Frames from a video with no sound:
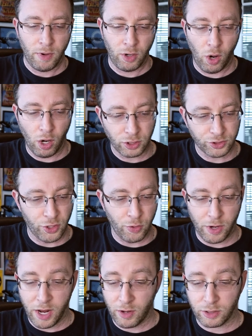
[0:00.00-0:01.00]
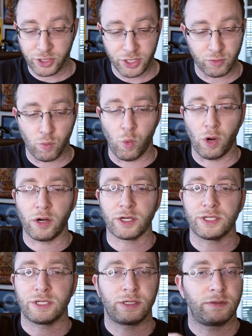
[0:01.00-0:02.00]
but also it just
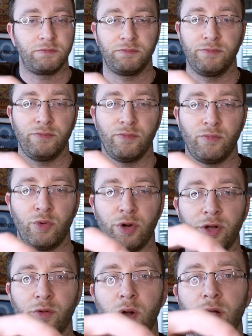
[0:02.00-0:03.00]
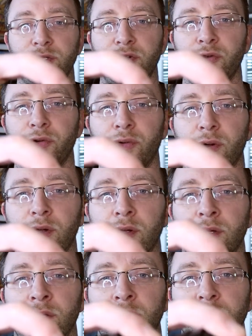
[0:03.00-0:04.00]
works really well too.
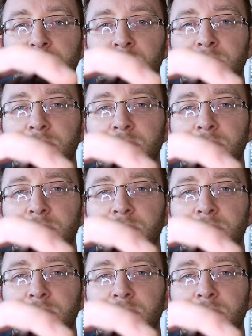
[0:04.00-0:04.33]
So